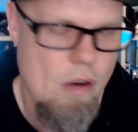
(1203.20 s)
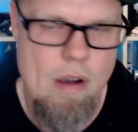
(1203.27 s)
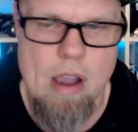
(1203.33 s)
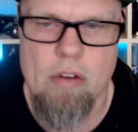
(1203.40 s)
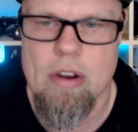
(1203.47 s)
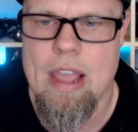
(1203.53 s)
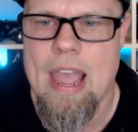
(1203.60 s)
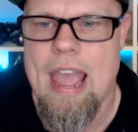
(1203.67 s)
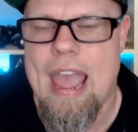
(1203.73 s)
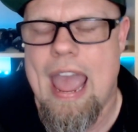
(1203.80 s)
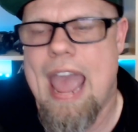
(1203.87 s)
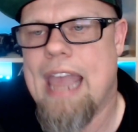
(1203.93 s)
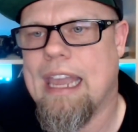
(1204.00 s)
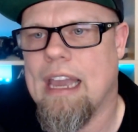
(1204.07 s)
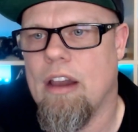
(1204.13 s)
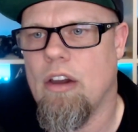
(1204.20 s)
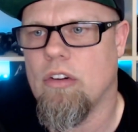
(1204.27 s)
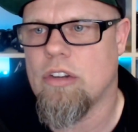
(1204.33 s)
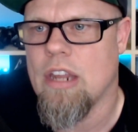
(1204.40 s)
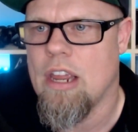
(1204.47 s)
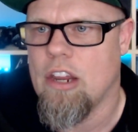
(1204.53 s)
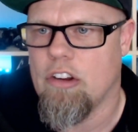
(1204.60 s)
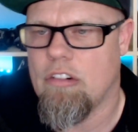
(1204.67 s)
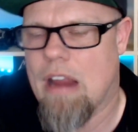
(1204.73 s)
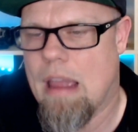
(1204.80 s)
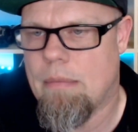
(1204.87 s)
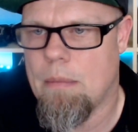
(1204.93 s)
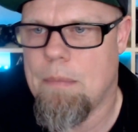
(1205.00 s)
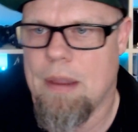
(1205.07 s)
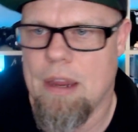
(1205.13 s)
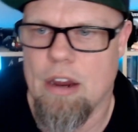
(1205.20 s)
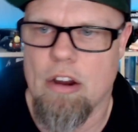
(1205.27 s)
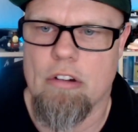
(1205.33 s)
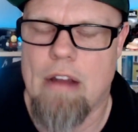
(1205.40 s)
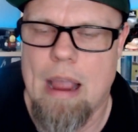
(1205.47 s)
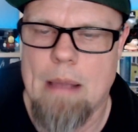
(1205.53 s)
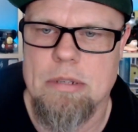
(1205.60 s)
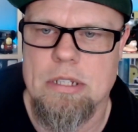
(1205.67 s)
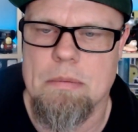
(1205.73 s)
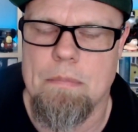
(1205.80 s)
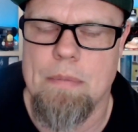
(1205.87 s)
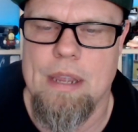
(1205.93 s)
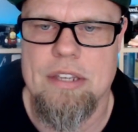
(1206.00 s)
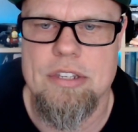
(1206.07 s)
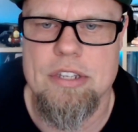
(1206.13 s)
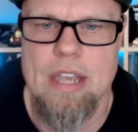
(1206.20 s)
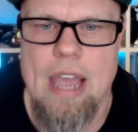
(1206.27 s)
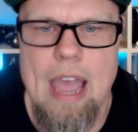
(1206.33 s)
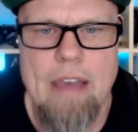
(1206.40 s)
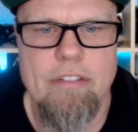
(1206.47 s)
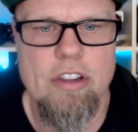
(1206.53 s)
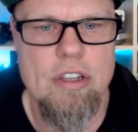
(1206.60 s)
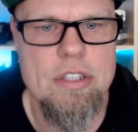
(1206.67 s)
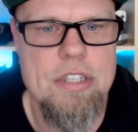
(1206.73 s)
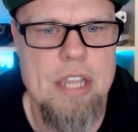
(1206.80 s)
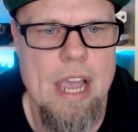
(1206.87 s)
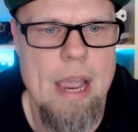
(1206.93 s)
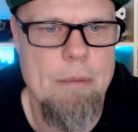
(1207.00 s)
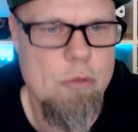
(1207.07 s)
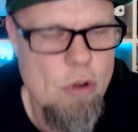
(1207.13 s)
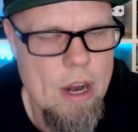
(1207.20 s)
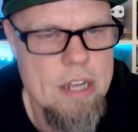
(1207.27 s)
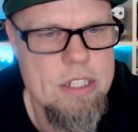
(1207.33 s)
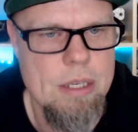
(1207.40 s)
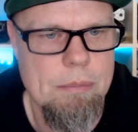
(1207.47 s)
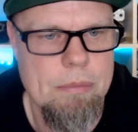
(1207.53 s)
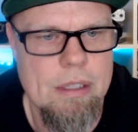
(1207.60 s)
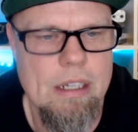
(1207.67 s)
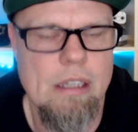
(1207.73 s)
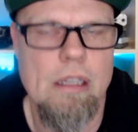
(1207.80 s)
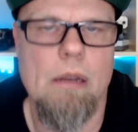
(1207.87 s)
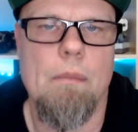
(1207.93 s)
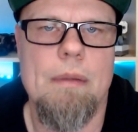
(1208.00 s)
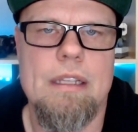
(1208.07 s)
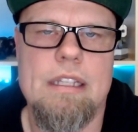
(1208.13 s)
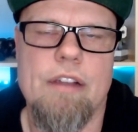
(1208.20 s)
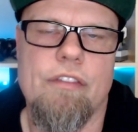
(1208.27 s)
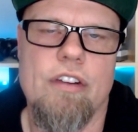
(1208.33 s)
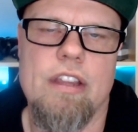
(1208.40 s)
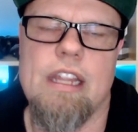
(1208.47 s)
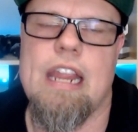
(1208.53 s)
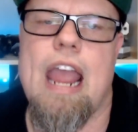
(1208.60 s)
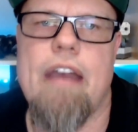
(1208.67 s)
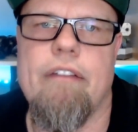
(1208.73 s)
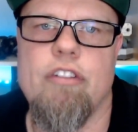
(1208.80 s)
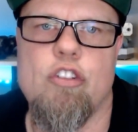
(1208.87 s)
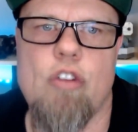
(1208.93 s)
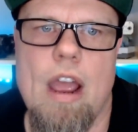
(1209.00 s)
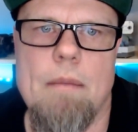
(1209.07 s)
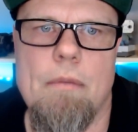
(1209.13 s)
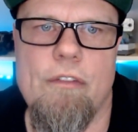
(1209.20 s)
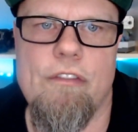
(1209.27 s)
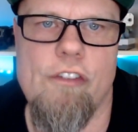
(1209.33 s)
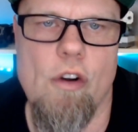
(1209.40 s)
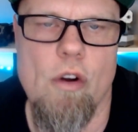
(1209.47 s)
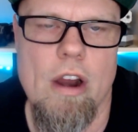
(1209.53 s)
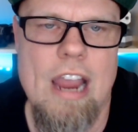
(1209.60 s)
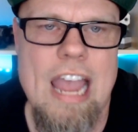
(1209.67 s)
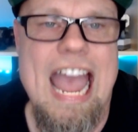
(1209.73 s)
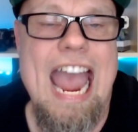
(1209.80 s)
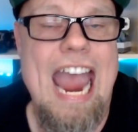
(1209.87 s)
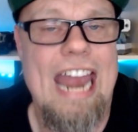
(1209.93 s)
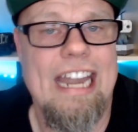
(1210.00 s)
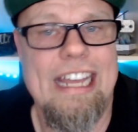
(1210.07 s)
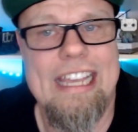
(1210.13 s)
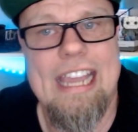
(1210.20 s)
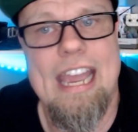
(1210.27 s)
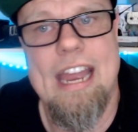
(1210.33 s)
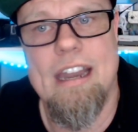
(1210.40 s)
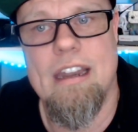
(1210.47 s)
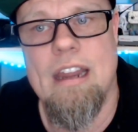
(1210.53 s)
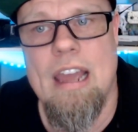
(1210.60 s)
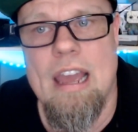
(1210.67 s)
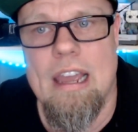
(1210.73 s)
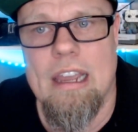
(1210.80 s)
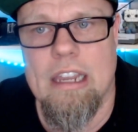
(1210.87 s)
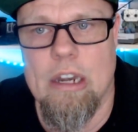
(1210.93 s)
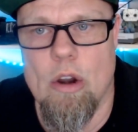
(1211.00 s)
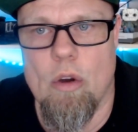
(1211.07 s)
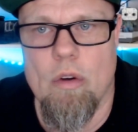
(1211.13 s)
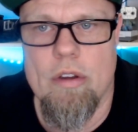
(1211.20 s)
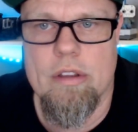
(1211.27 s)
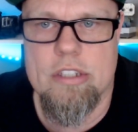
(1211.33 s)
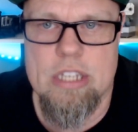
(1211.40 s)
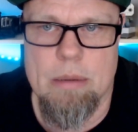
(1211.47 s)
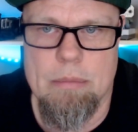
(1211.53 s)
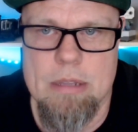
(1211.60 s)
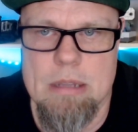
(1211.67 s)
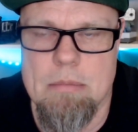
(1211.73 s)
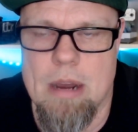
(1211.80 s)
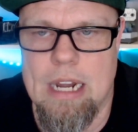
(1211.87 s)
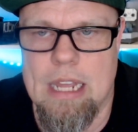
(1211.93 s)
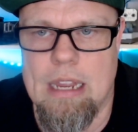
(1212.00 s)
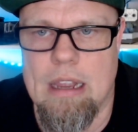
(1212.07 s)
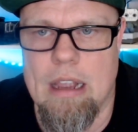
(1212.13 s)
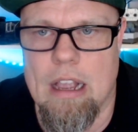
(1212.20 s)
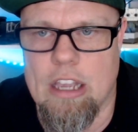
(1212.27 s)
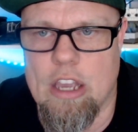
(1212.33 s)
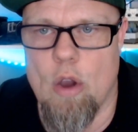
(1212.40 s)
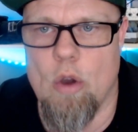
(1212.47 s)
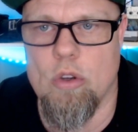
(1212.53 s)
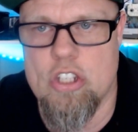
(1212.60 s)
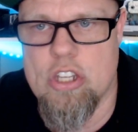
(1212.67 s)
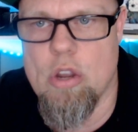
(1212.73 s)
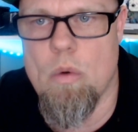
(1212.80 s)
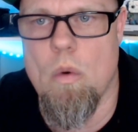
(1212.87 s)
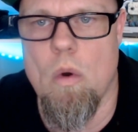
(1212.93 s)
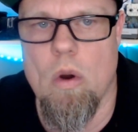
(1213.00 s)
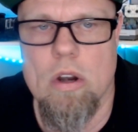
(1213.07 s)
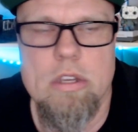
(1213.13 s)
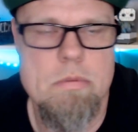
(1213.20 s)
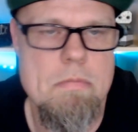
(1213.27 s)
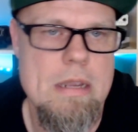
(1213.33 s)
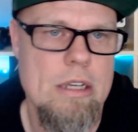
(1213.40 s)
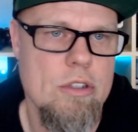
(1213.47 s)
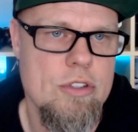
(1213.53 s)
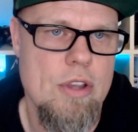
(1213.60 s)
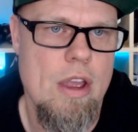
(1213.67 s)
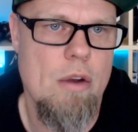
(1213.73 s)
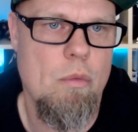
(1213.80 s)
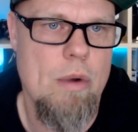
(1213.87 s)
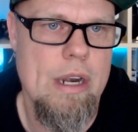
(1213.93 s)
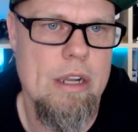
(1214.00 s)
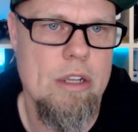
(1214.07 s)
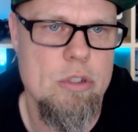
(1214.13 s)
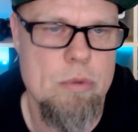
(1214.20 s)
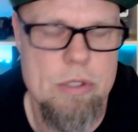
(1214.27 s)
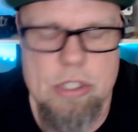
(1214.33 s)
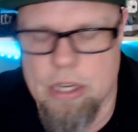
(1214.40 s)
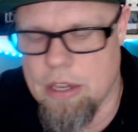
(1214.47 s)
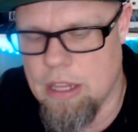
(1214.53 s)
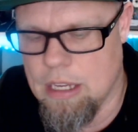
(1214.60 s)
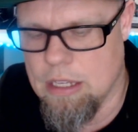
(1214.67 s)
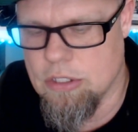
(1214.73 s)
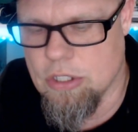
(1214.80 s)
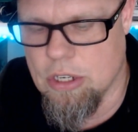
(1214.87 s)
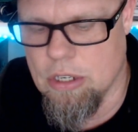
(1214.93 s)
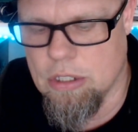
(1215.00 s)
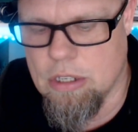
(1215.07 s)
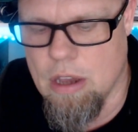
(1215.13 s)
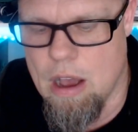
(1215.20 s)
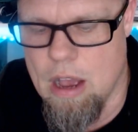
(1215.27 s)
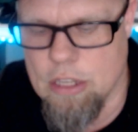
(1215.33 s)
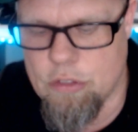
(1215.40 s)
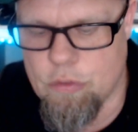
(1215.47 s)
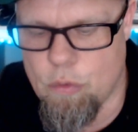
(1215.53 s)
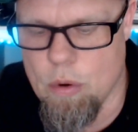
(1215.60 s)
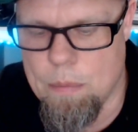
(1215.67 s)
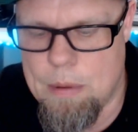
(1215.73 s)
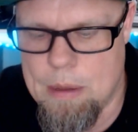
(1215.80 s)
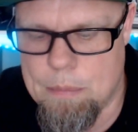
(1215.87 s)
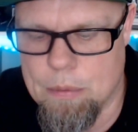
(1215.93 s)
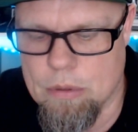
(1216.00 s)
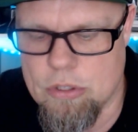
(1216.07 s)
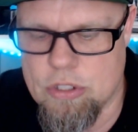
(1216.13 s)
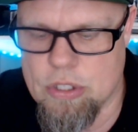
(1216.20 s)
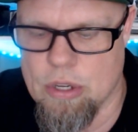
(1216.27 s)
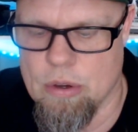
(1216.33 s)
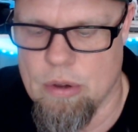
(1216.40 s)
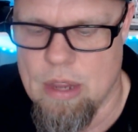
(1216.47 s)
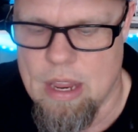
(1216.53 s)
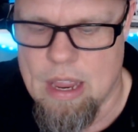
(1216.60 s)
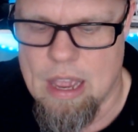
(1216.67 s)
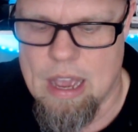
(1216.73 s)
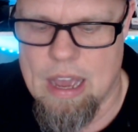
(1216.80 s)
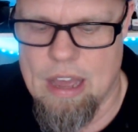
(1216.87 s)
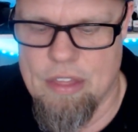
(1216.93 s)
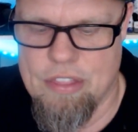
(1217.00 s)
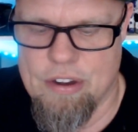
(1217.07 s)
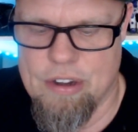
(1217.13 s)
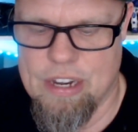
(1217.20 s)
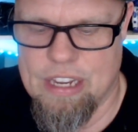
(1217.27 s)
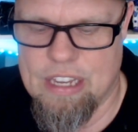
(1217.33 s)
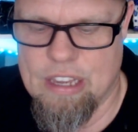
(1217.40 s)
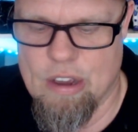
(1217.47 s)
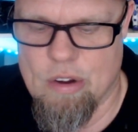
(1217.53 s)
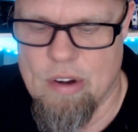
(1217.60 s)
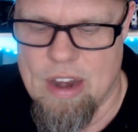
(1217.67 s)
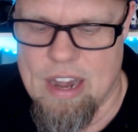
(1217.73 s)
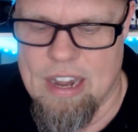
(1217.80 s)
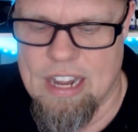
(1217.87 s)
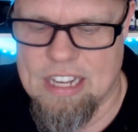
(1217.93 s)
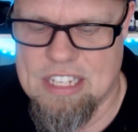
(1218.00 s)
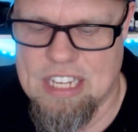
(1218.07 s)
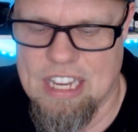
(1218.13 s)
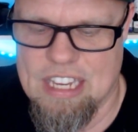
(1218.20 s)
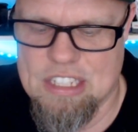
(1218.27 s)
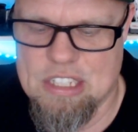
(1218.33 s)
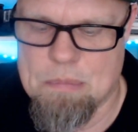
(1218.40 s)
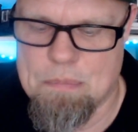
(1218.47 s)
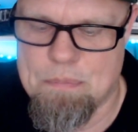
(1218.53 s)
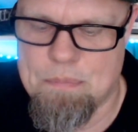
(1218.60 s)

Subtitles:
out, hang out, grab a beer, grab some pizza, have a good time, try something a little bit different than you haven't tried before. And again, you know, some of the money goes towards Meals on Wheels, which I think is a good cause for people. So there you go. Nick says